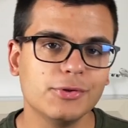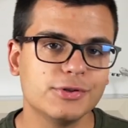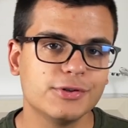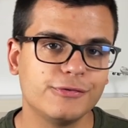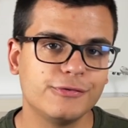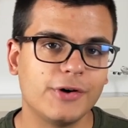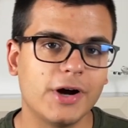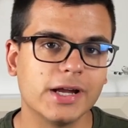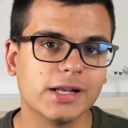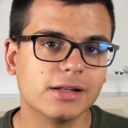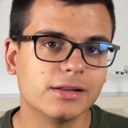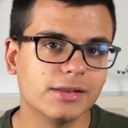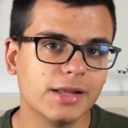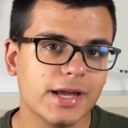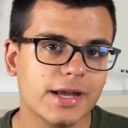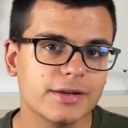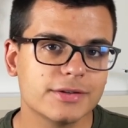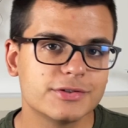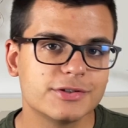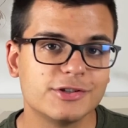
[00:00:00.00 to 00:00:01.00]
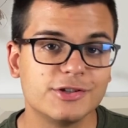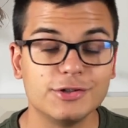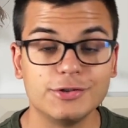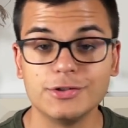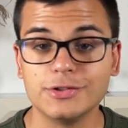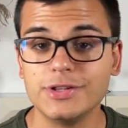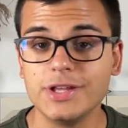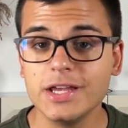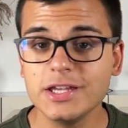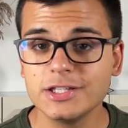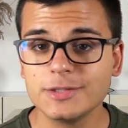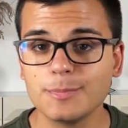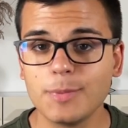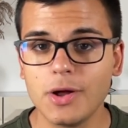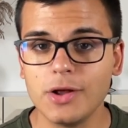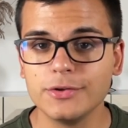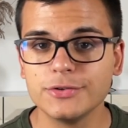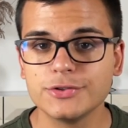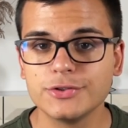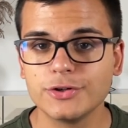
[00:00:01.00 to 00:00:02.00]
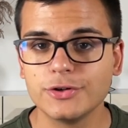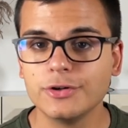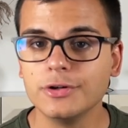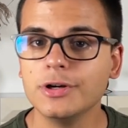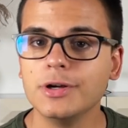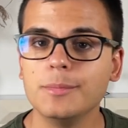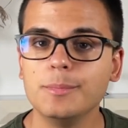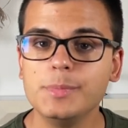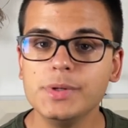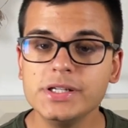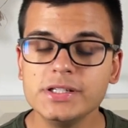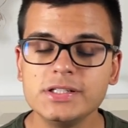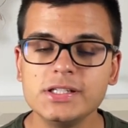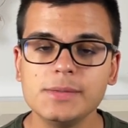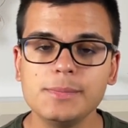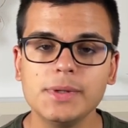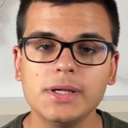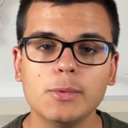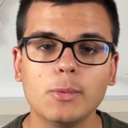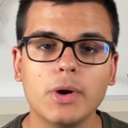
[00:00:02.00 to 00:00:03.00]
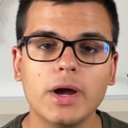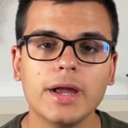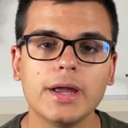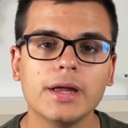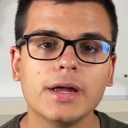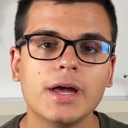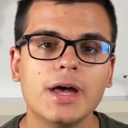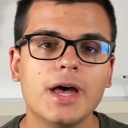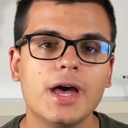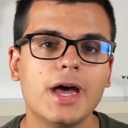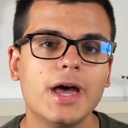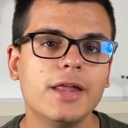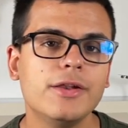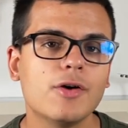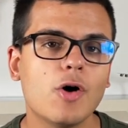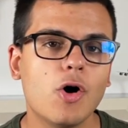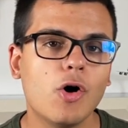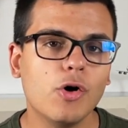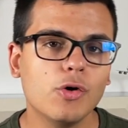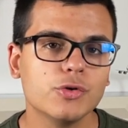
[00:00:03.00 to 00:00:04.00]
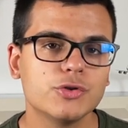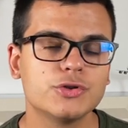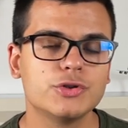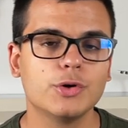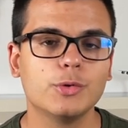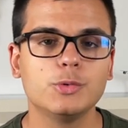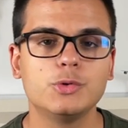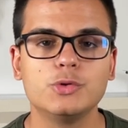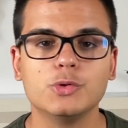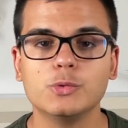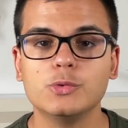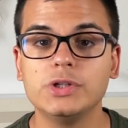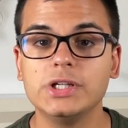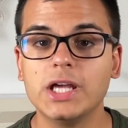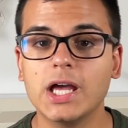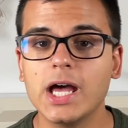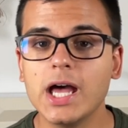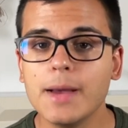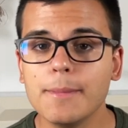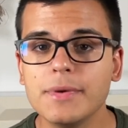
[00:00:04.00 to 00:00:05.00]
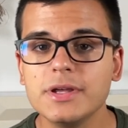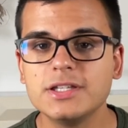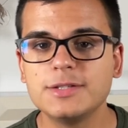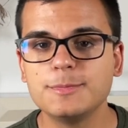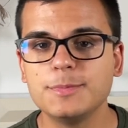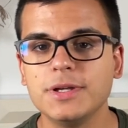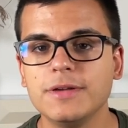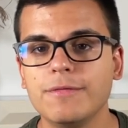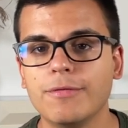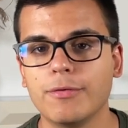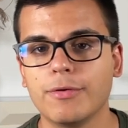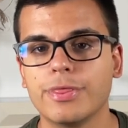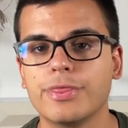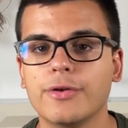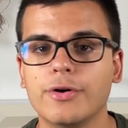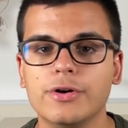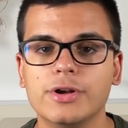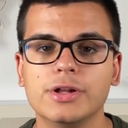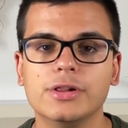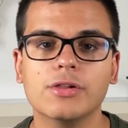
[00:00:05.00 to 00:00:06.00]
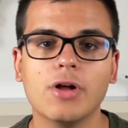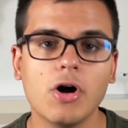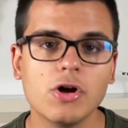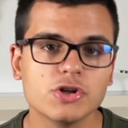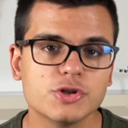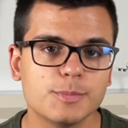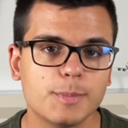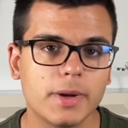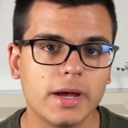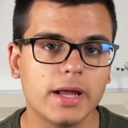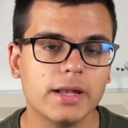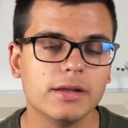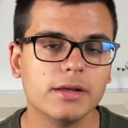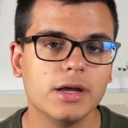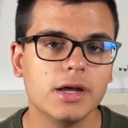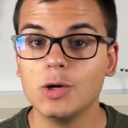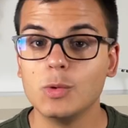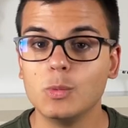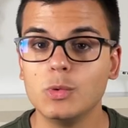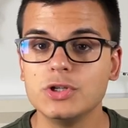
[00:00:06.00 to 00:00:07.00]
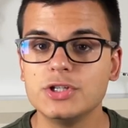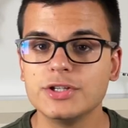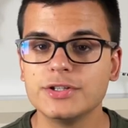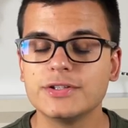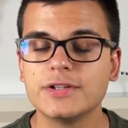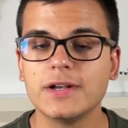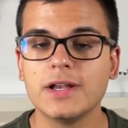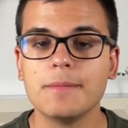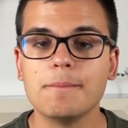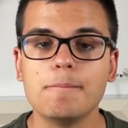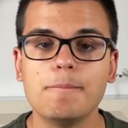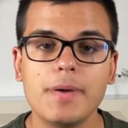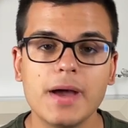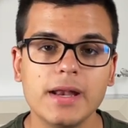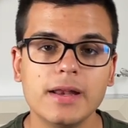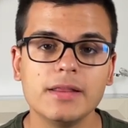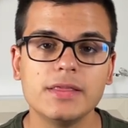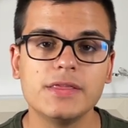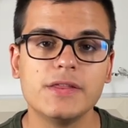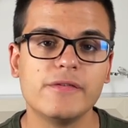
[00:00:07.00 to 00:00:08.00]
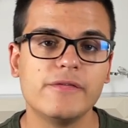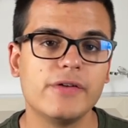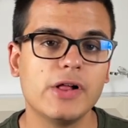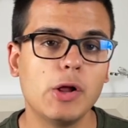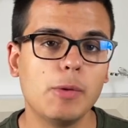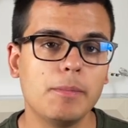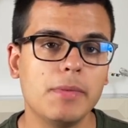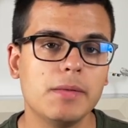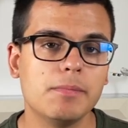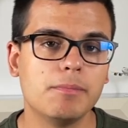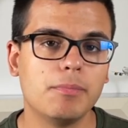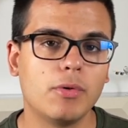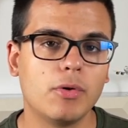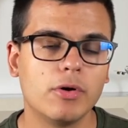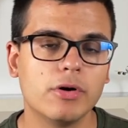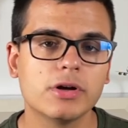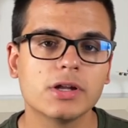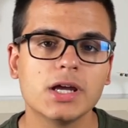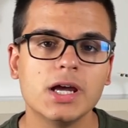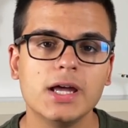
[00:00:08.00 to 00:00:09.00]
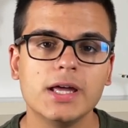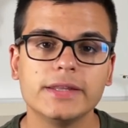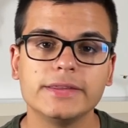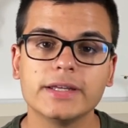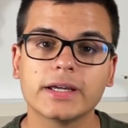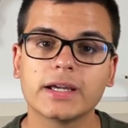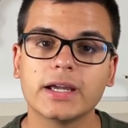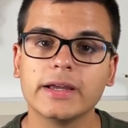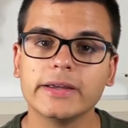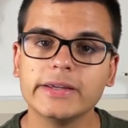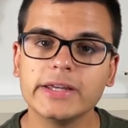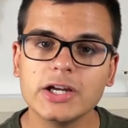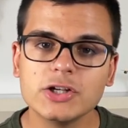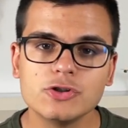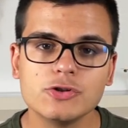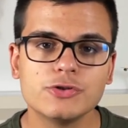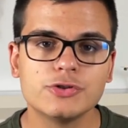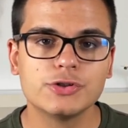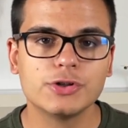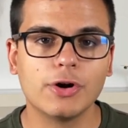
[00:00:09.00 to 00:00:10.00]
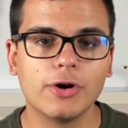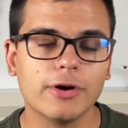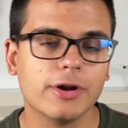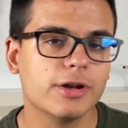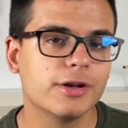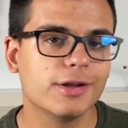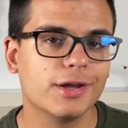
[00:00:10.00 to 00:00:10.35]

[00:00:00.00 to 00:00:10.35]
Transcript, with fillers: to find links to today's sponsor, PCBWay, and also to the MSP430 Launchpad, which is an embedded development board that can get you started